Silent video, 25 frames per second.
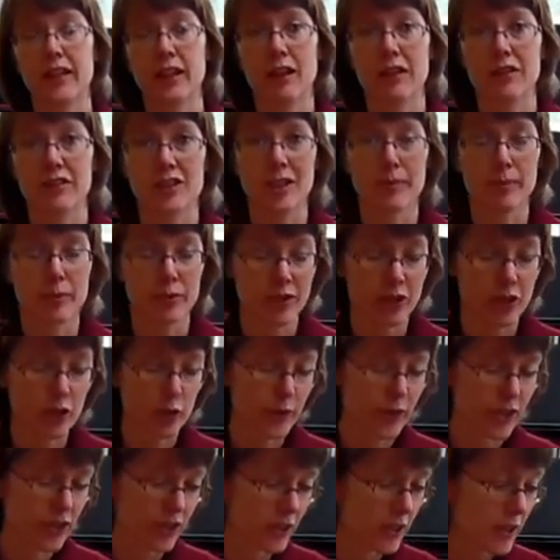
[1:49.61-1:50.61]
in an ensemble
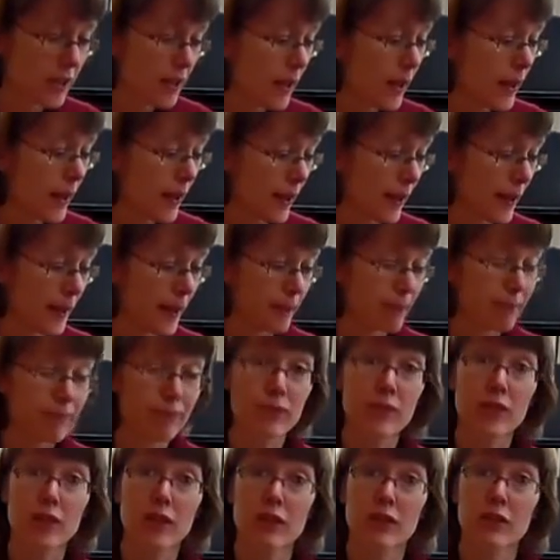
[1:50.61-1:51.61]
situation.
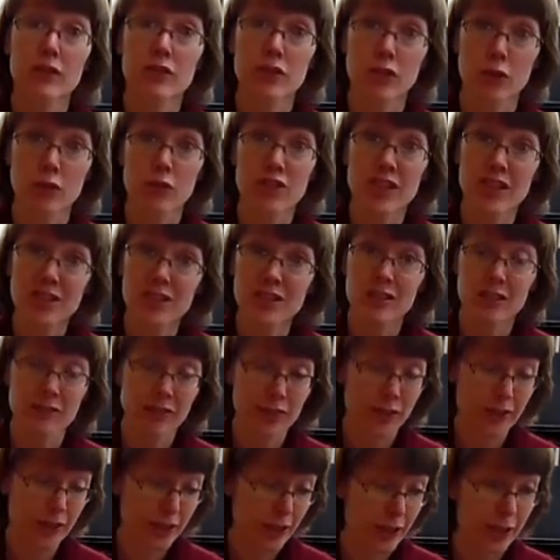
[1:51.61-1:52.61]
So this is a
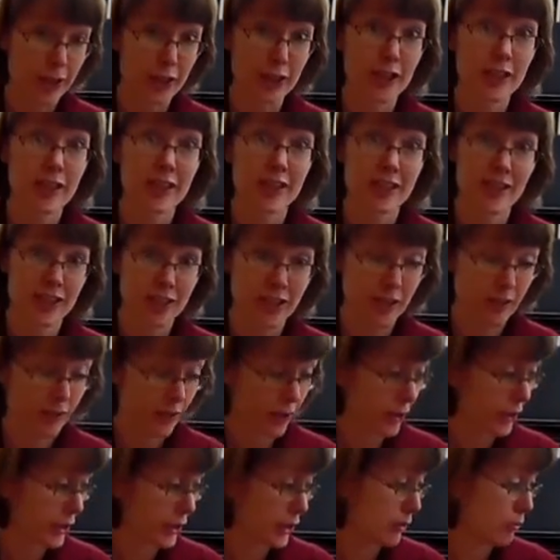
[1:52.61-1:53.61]
very good
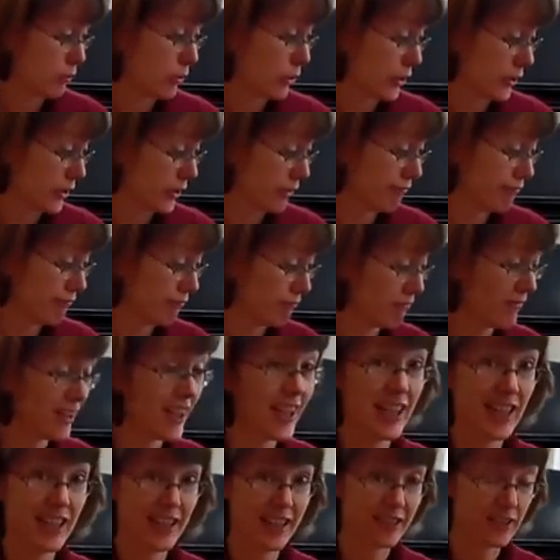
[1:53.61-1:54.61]
book.
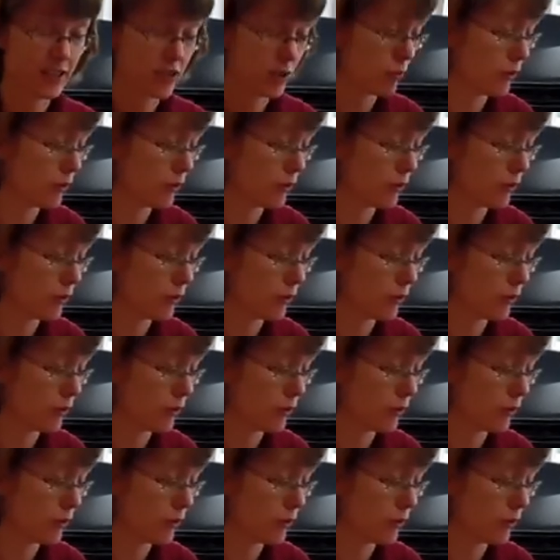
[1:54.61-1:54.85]
I like